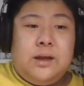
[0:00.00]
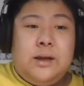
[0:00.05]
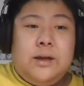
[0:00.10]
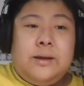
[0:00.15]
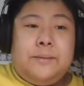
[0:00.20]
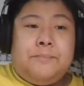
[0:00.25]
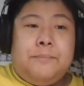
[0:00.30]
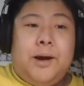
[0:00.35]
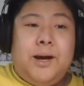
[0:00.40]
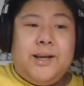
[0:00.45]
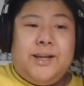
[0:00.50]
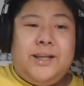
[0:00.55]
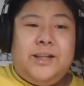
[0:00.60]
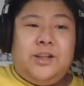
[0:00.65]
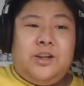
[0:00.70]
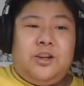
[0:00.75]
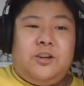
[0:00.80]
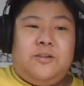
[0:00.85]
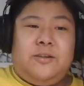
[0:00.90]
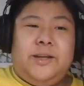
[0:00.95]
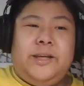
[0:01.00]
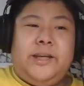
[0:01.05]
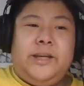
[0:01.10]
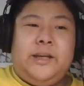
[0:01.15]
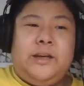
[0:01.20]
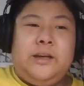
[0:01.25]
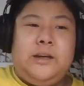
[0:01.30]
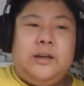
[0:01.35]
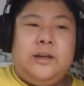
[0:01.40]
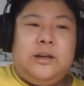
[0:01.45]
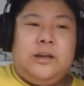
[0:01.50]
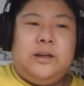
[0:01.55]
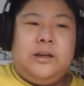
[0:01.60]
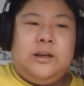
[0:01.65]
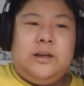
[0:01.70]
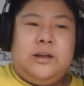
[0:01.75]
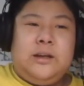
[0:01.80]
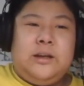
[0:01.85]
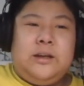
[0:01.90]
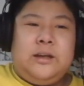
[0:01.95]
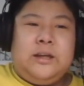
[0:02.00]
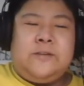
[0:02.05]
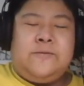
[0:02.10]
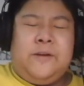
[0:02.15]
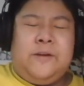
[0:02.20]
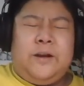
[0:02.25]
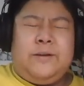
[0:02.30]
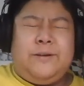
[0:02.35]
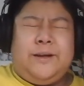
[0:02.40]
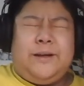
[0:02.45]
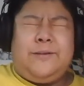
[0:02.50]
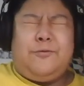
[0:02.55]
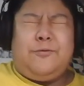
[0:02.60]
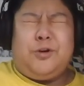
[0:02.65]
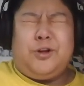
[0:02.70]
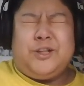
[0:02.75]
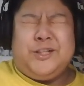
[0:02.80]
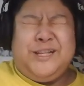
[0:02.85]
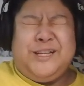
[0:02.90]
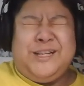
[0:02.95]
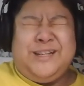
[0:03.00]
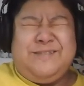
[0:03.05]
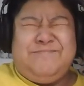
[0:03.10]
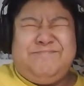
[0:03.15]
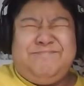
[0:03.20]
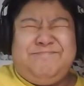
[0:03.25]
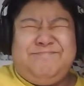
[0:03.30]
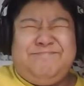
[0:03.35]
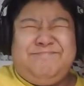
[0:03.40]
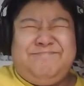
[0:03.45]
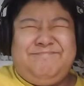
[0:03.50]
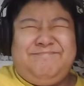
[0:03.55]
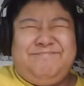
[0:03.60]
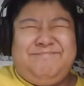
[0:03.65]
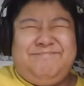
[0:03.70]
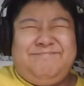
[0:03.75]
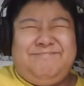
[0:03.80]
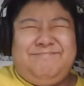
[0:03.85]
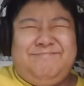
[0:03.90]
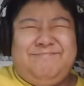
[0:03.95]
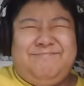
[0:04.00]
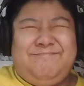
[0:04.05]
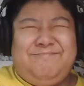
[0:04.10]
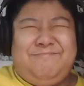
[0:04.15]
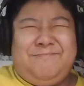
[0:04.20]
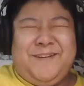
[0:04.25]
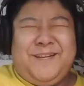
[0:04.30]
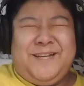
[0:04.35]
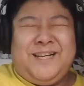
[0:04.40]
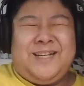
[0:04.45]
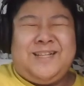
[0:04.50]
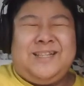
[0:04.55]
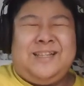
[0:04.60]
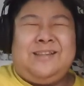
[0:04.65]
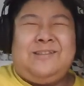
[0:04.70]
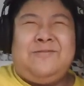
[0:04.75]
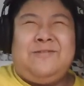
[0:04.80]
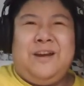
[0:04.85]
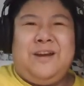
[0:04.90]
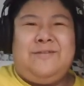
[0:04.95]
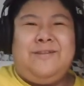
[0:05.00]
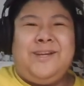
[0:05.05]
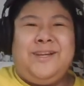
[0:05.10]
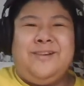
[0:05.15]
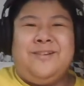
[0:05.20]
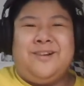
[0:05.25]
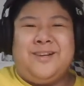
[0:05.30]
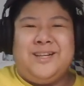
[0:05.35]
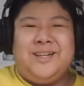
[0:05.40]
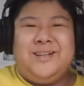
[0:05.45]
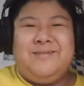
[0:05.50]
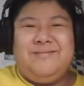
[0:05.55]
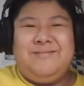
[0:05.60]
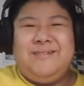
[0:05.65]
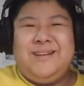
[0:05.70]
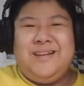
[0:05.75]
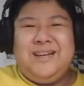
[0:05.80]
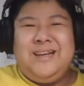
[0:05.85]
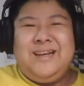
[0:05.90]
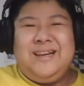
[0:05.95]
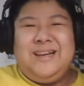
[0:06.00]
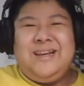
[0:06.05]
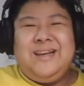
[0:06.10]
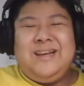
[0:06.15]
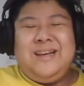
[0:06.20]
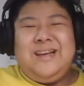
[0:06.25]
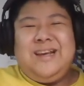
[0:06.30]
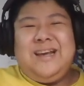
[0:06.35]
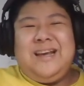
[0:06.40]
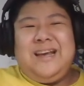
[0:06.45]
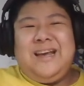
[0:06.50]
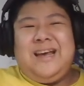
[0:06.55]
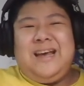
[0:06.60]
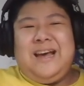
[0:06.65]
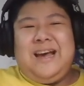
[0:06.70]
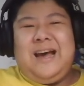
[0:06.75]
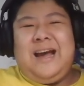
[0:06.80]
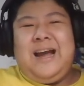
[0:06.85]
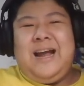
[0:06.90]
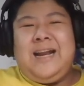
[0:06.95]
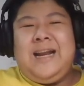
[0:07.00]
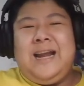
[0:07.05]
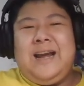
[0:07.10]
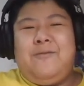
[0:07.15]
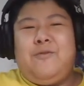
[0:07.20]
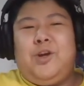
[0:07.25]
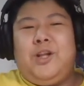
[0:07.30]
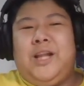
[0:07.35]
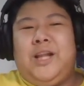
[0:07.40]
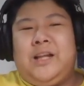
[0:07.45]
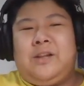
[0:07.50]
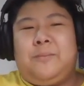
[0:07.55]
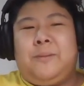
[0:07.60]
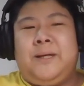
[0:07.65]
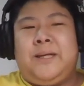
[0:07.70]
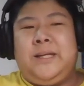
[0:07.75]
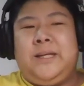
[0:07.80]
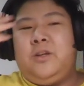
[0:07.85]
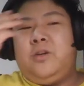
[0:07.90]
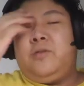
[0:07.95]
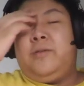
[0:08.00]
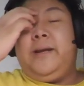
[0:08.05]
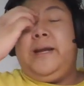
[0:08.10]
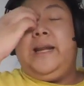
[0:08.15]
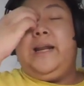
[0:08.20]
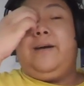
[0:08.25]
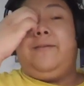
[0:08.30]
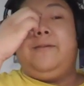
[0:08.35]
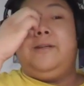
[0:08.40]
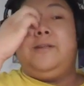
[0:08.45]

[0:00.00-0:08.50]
Monkey Dory is very unfortunate because it's very good. I never liked Monkey Dory, and I was